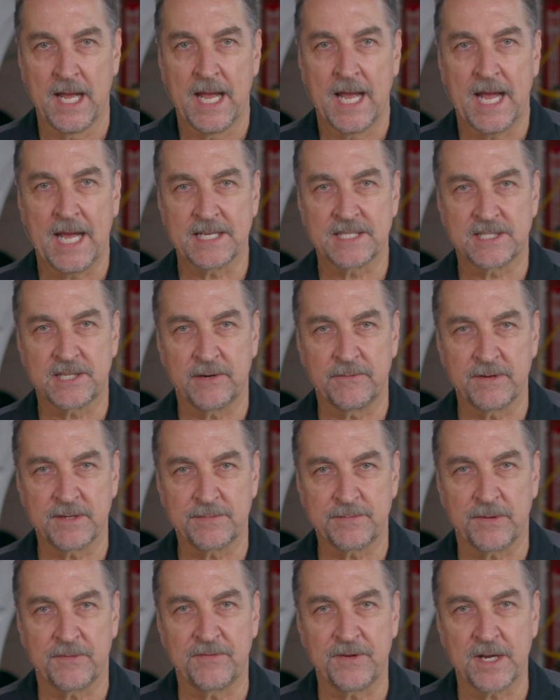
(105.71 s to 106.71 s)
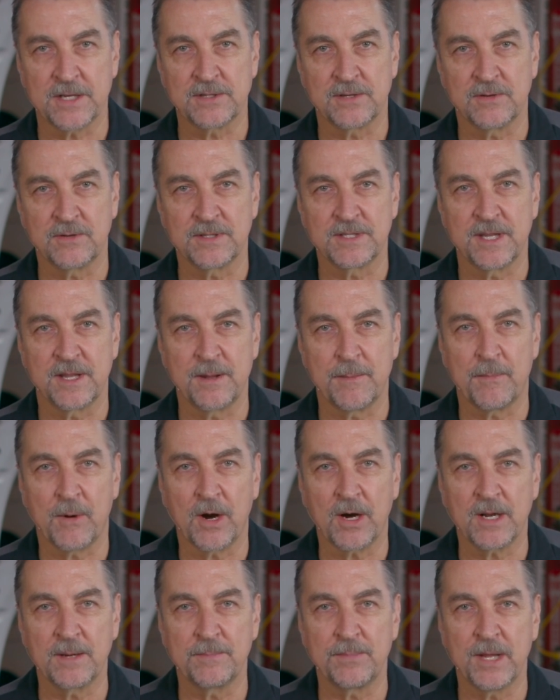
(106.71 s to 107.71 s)
As service professionals in the
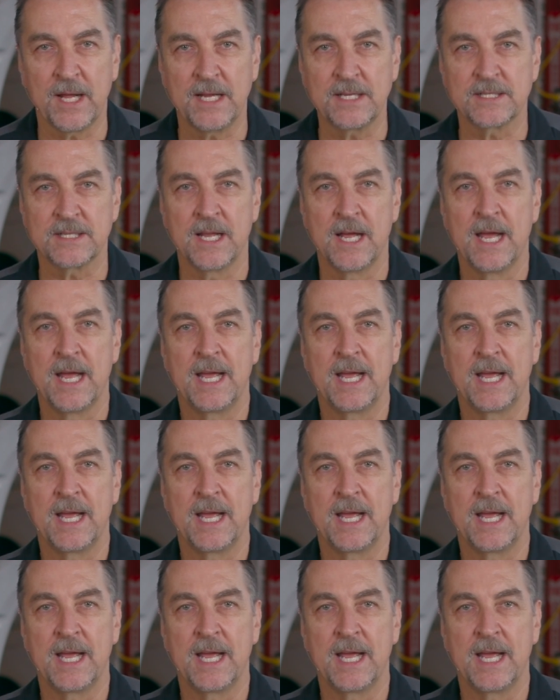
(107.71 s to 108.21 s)
marketplace,